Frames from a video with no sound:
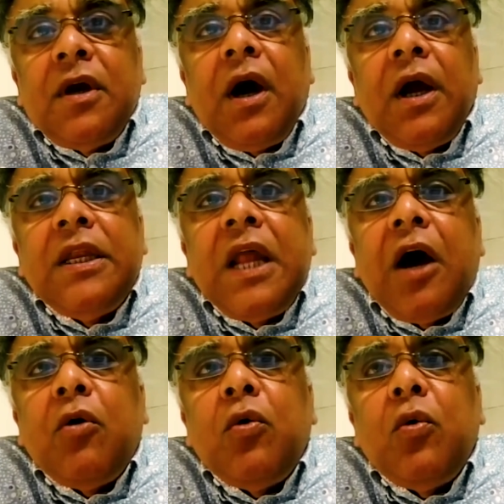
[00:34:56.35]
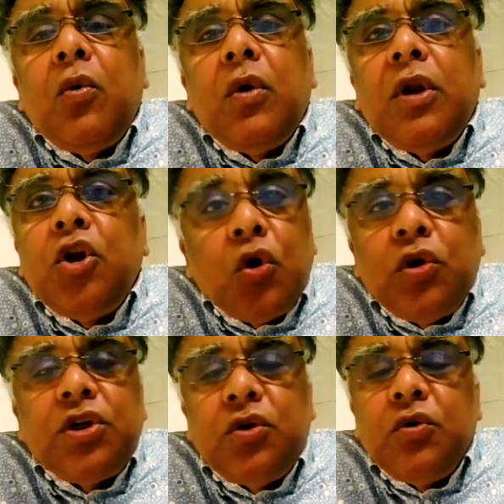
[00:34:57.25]
I now
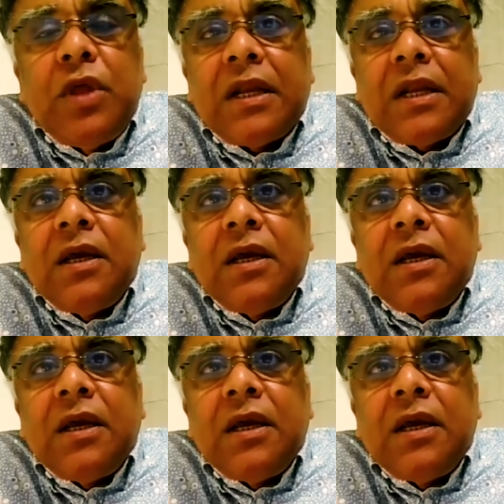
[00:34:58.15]
don't do that.